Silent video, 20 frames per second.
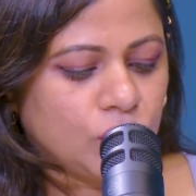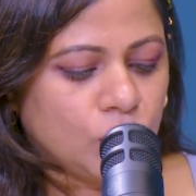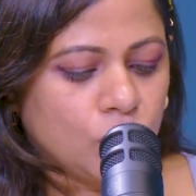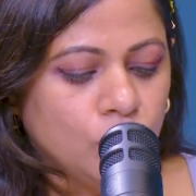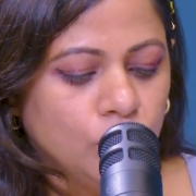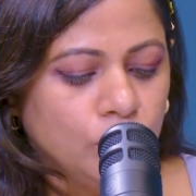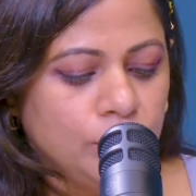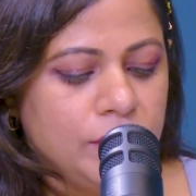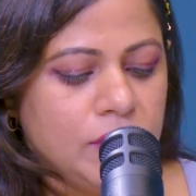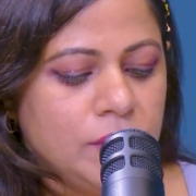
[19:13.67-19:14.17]

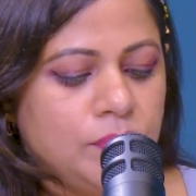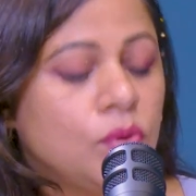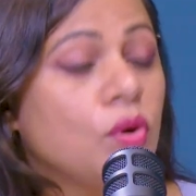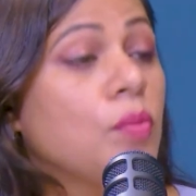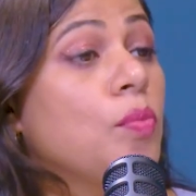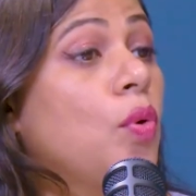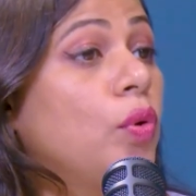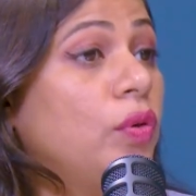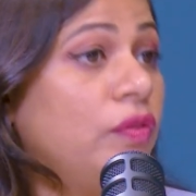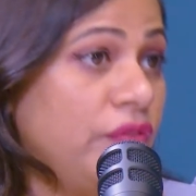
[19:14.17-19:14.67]
could be
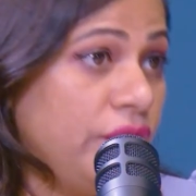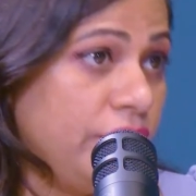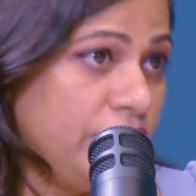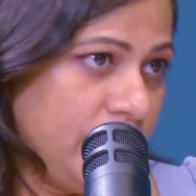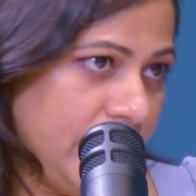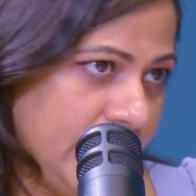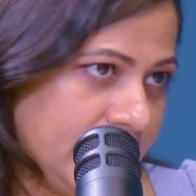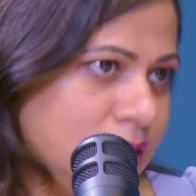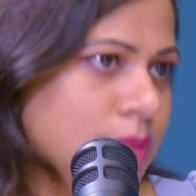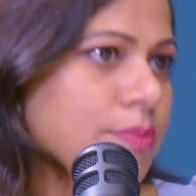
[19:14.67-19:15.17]
promote
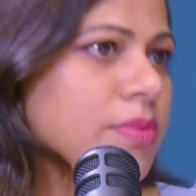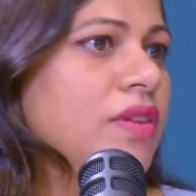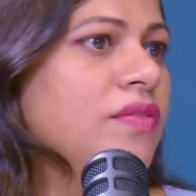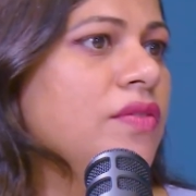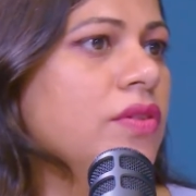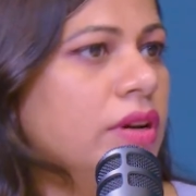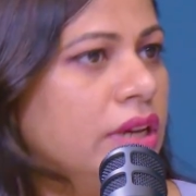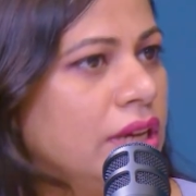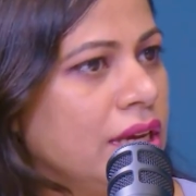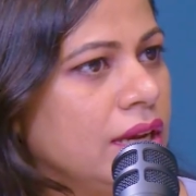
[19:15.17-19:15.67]
flexible
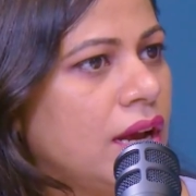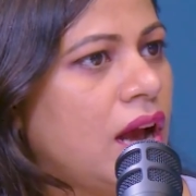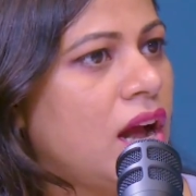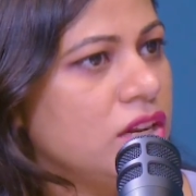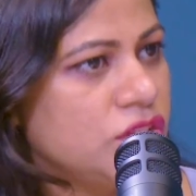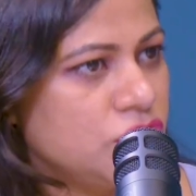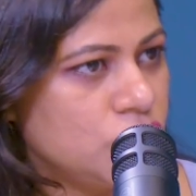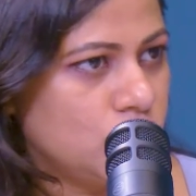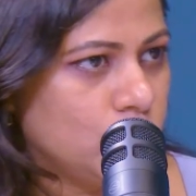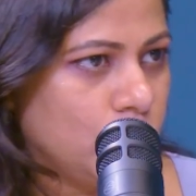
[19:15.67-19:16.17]
working
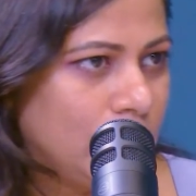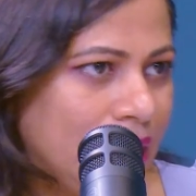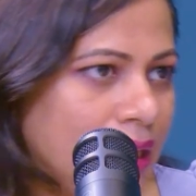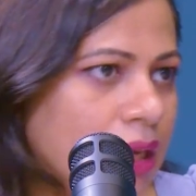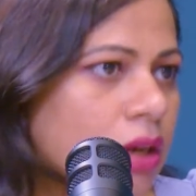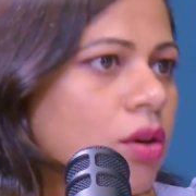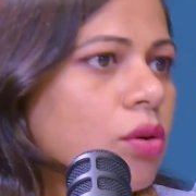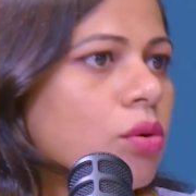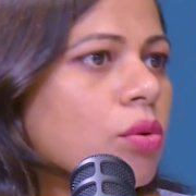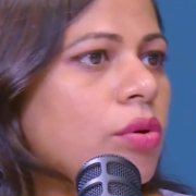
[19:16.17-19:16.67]
culture to
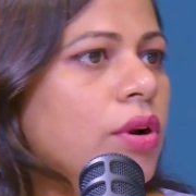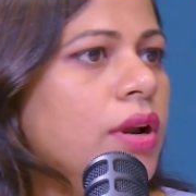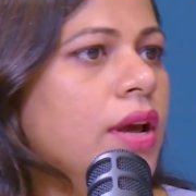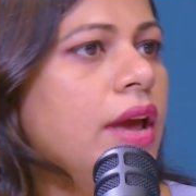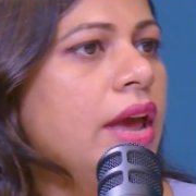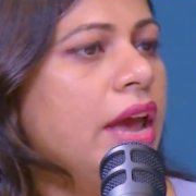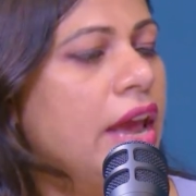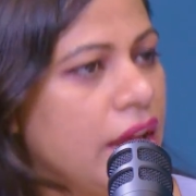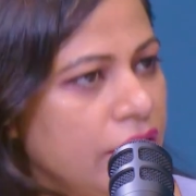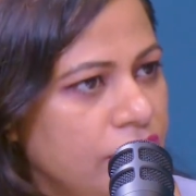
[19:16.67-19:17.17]
include
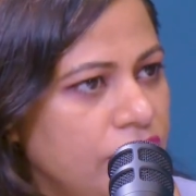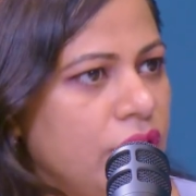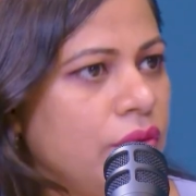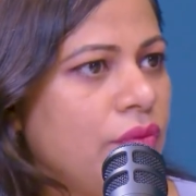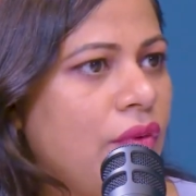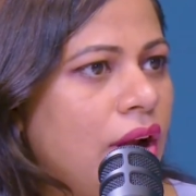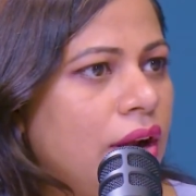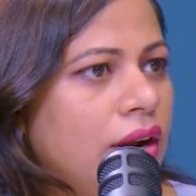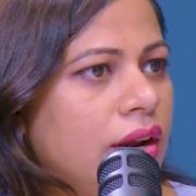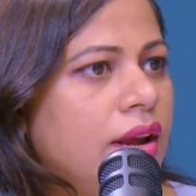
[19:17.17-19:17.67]

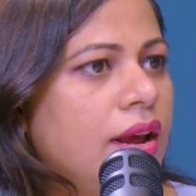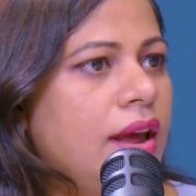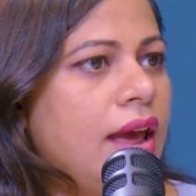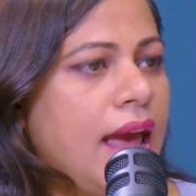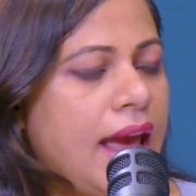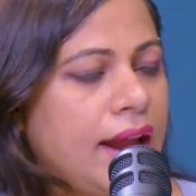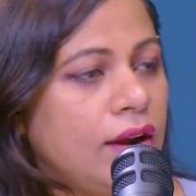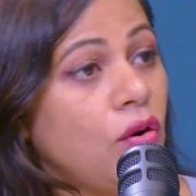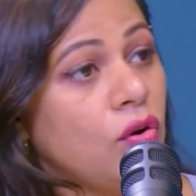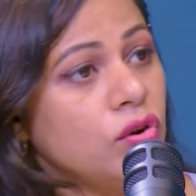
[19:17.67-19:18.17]
everyone,
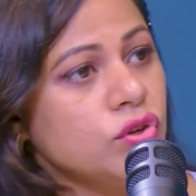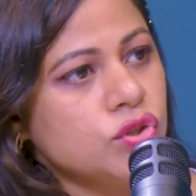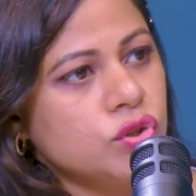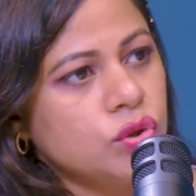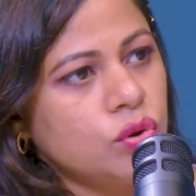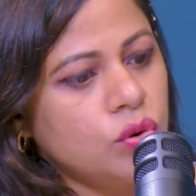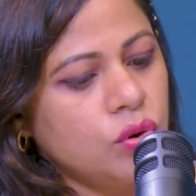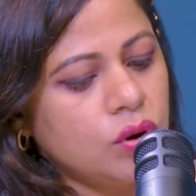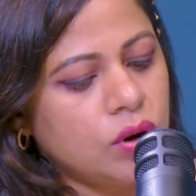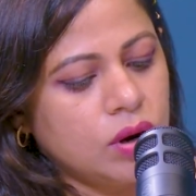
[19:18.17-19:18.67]
and
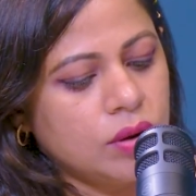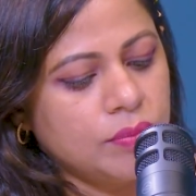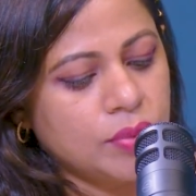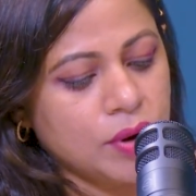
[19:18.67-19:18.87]
also